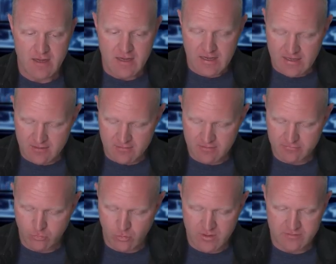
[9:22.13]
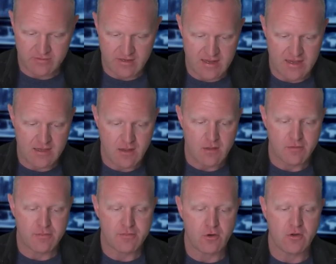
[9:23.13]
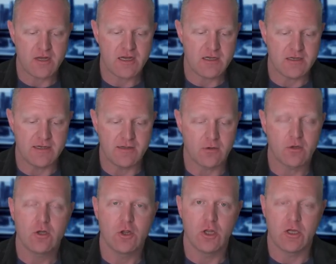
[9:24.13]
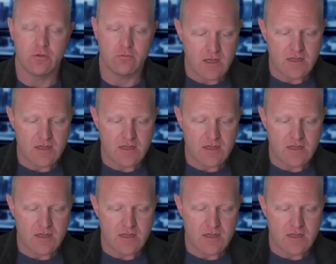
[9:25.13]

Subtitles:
and this was a 30-year loan.